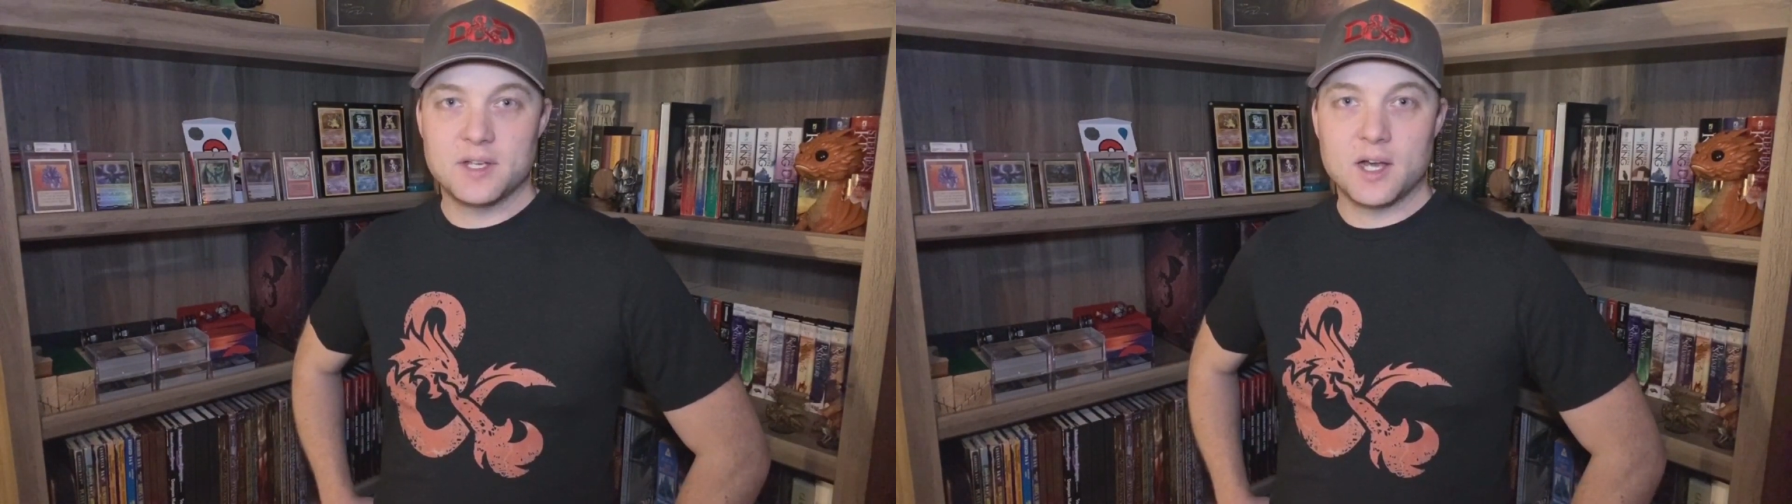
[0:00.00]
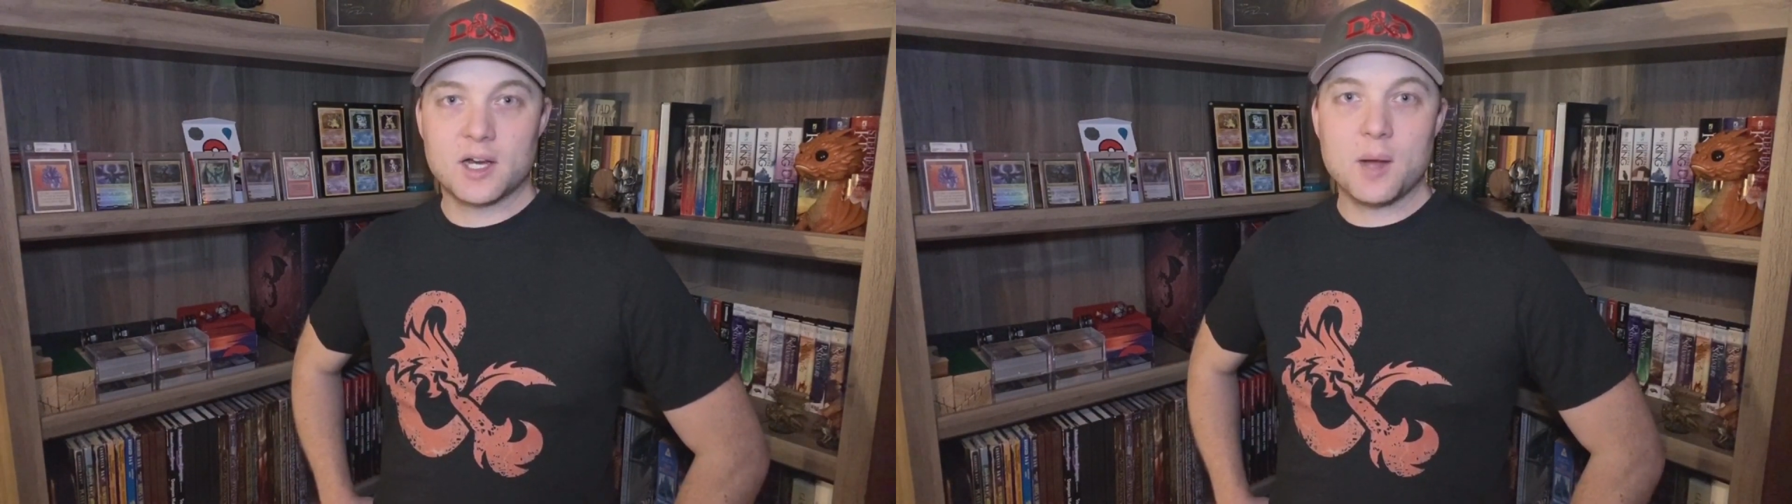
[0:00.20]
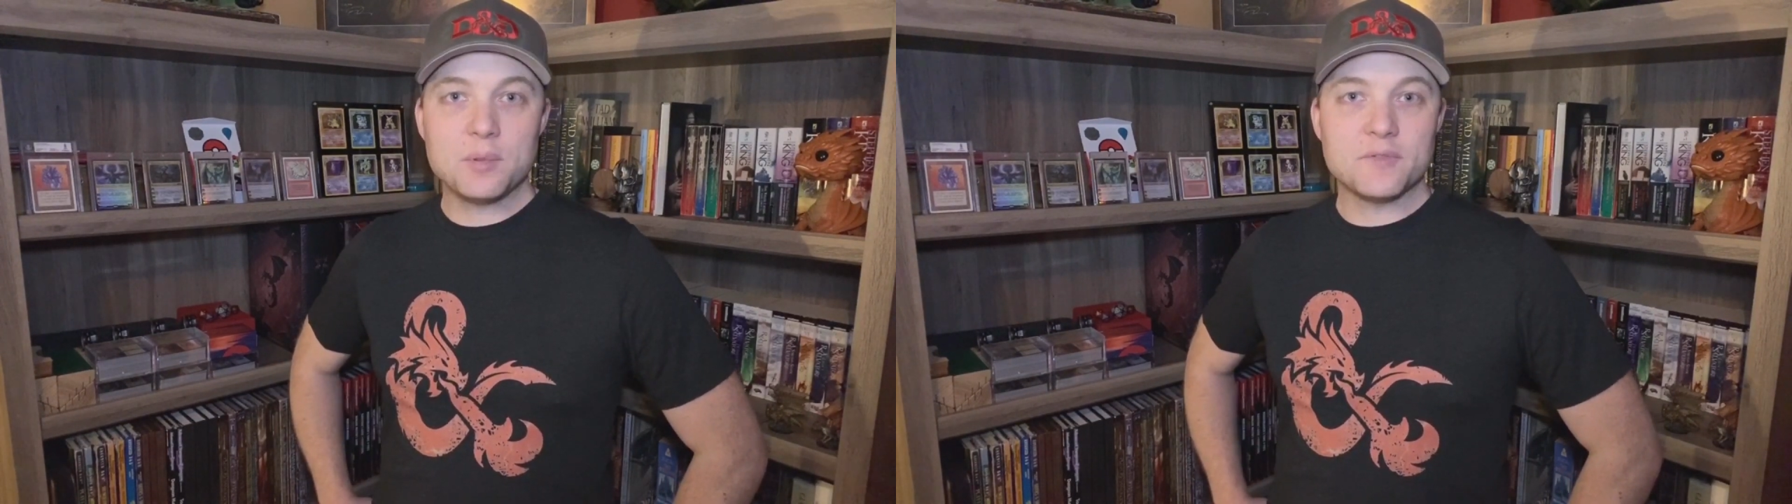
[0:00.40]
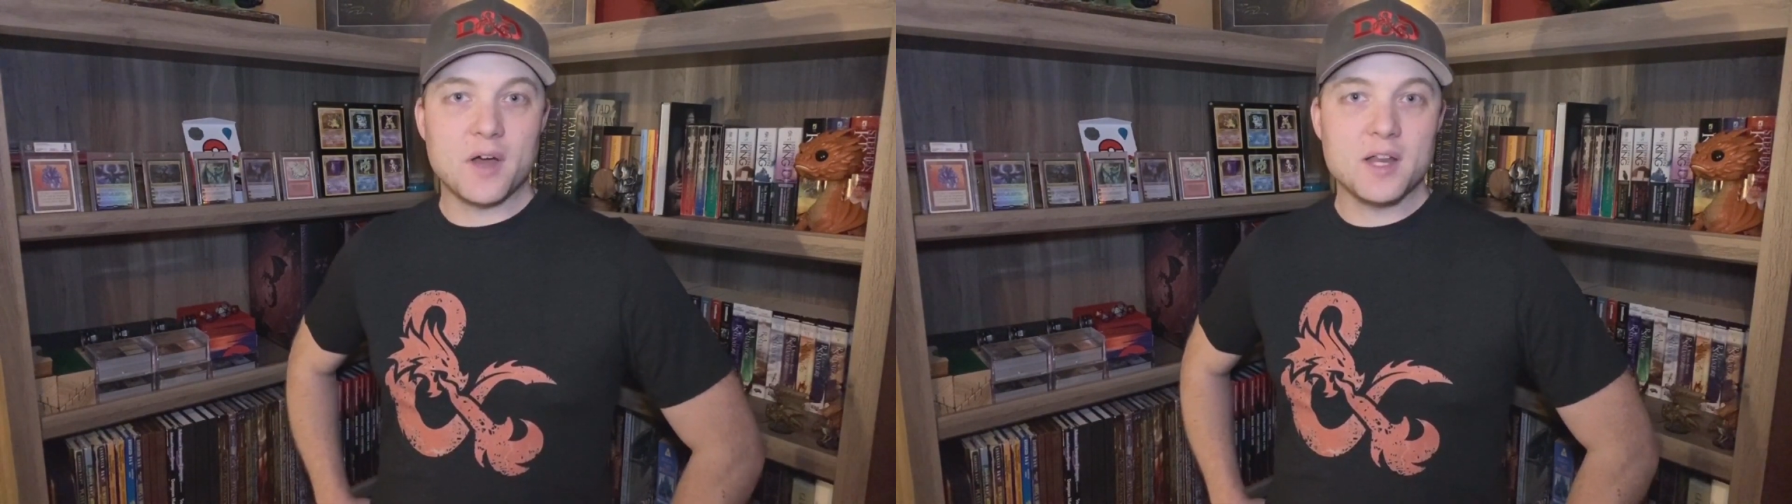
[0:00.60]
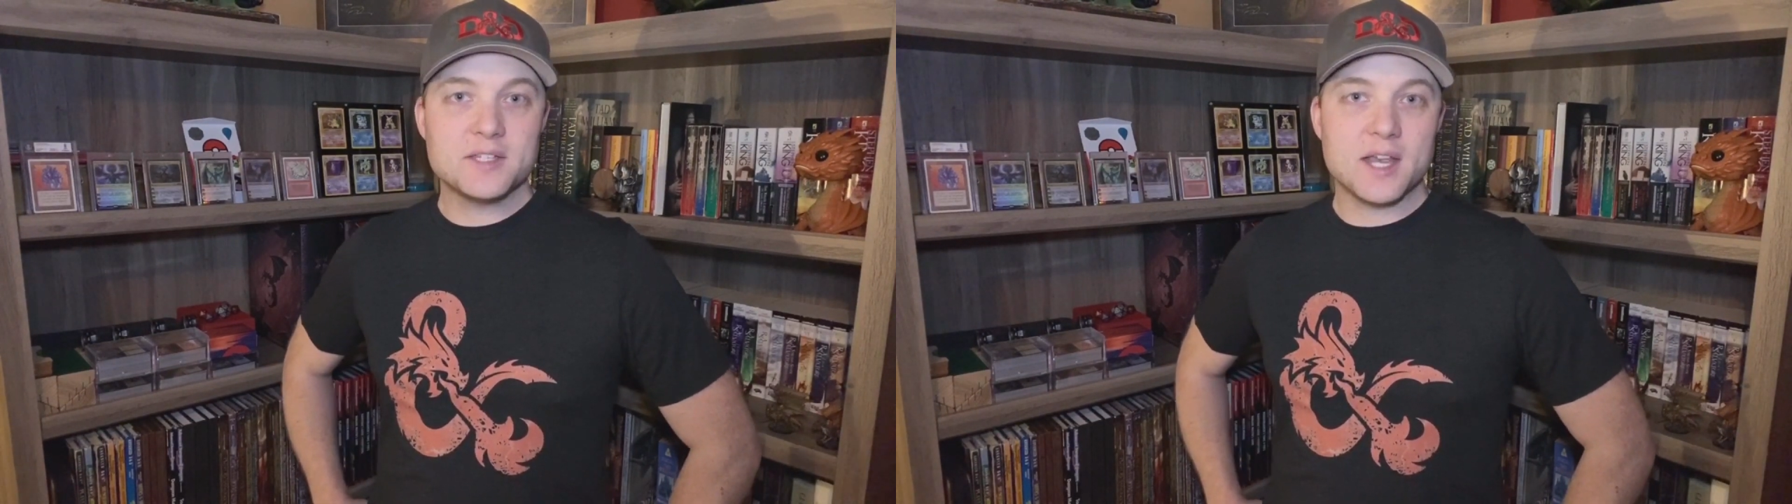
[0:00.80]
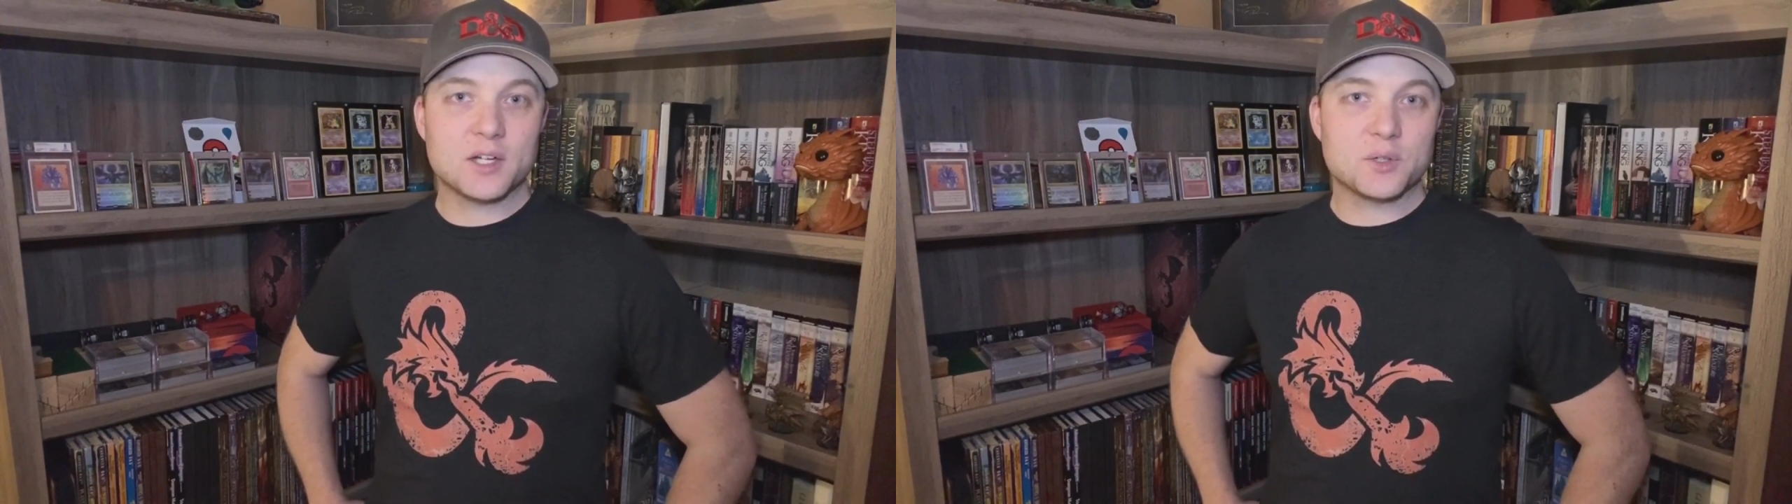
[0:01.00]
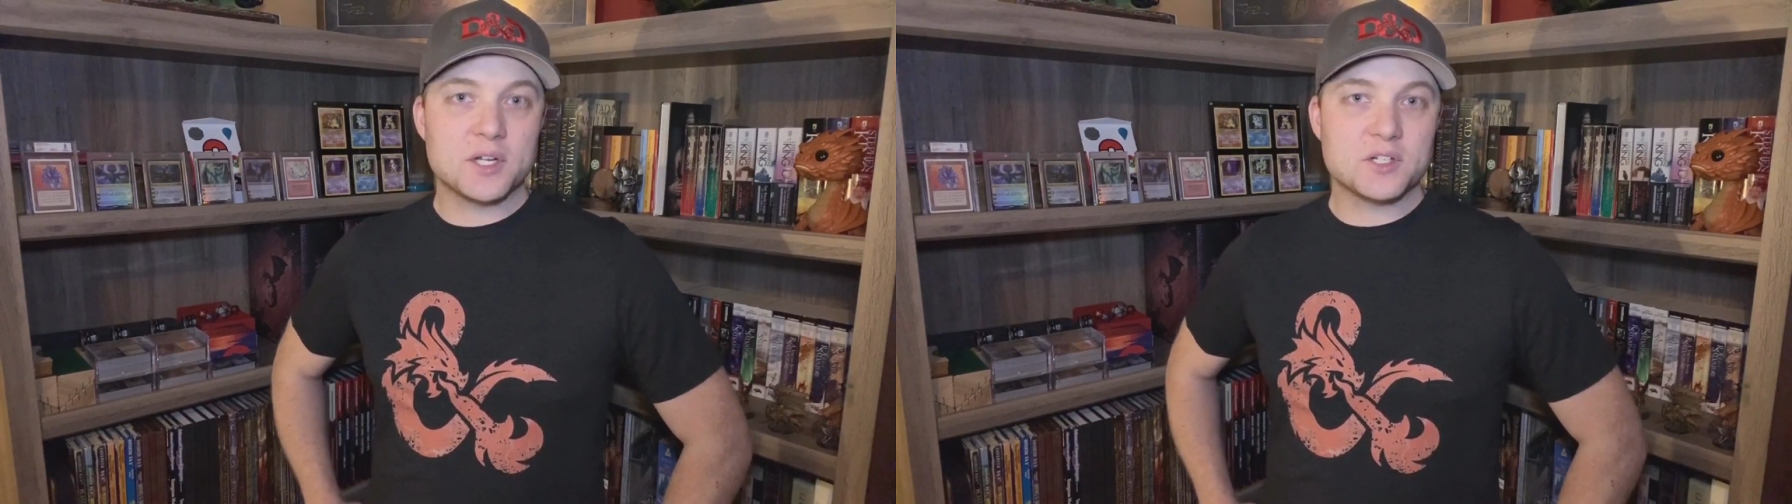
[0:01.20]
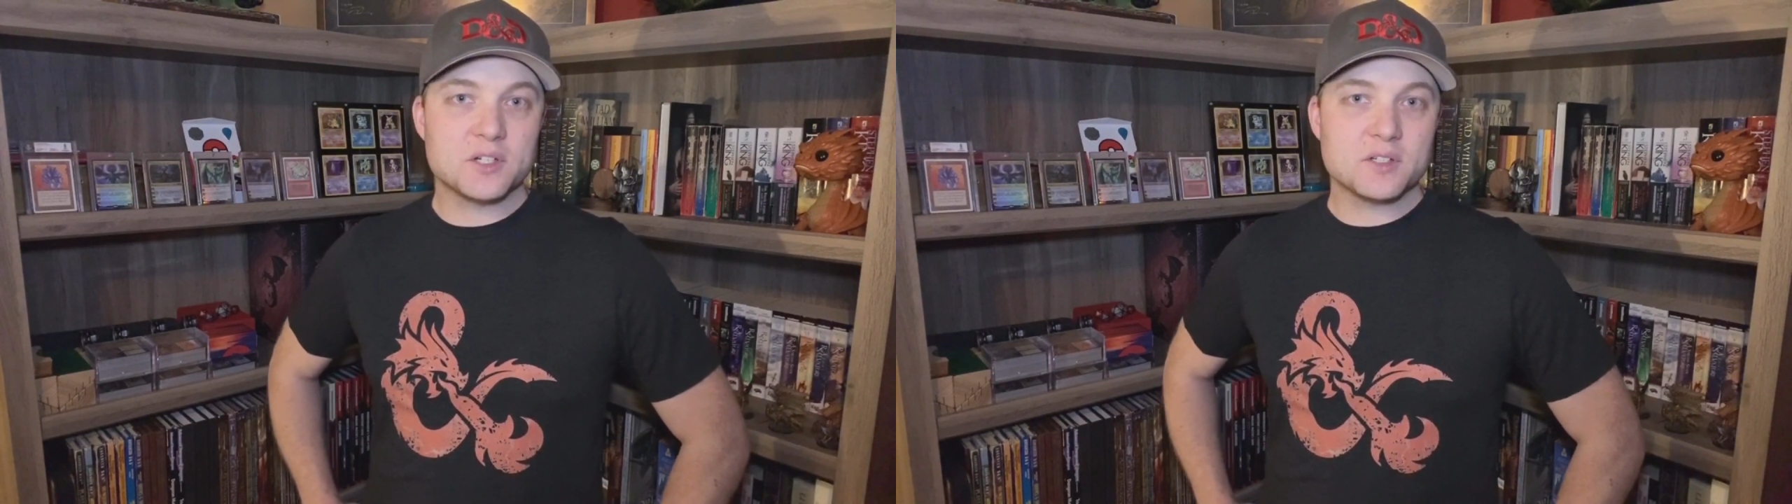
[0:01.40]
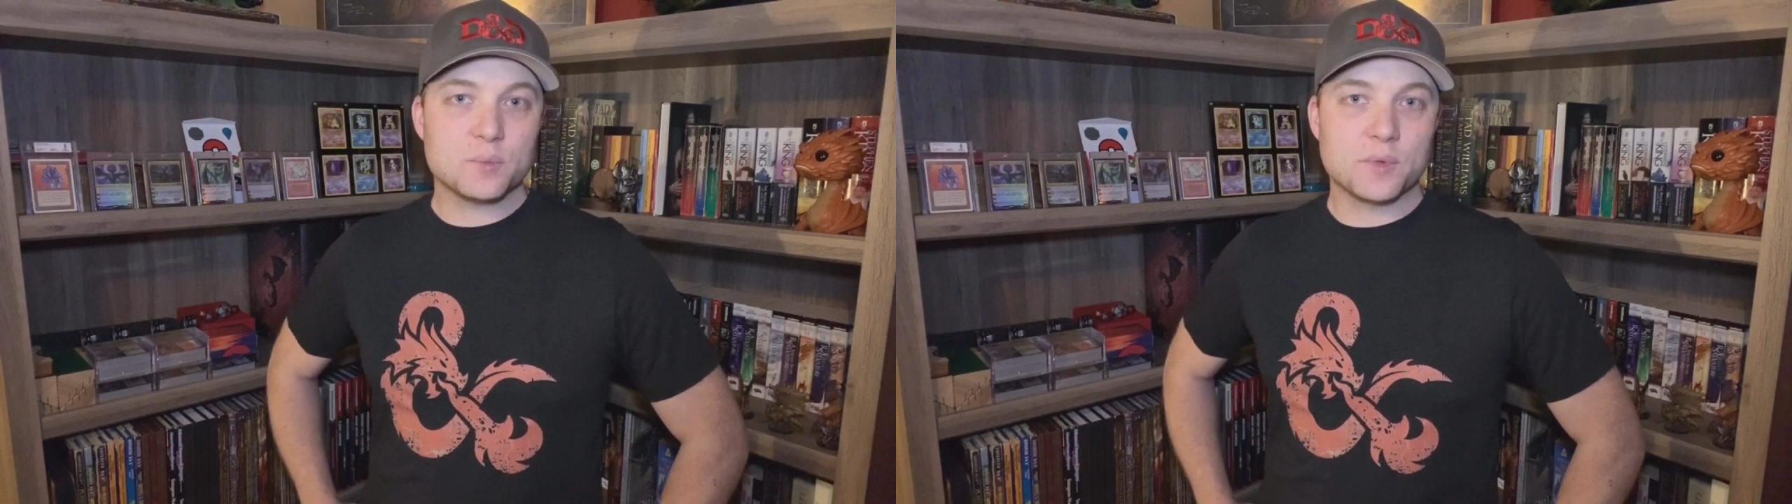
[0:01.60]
a couple of undead creatures